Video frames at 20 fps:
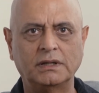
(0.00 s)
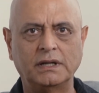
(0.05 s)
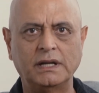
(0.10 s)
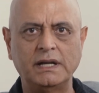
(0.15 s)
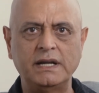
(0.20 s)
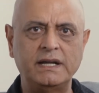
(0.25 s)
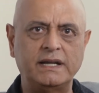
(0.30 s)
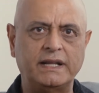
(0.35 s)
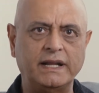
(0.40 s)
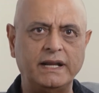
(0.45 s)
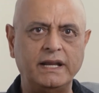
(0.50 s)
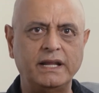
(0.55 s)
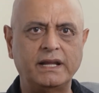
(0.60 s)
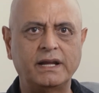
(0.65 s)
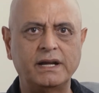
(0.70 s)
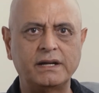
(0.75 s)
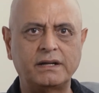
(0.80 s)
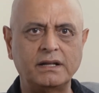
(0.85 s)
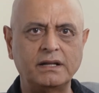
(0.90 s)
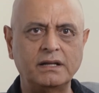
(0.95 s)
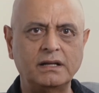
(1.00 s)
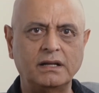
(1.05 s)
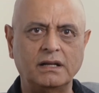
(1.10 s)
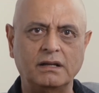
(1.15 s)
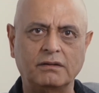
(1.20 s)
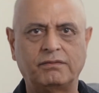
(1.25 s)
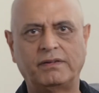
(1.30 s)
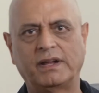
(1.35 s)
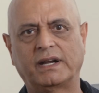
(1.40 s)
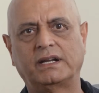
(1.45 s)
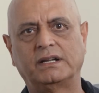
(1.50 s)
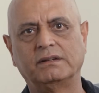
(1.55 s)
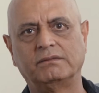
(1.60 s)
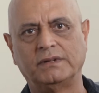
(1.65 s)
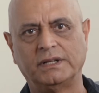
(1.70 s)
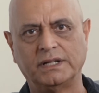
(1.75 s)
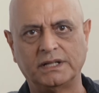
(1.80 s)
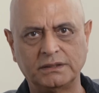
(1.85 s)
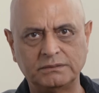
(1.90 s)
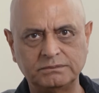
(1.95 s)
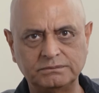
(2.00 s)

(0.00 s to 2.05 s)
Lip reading: in delegating effectively.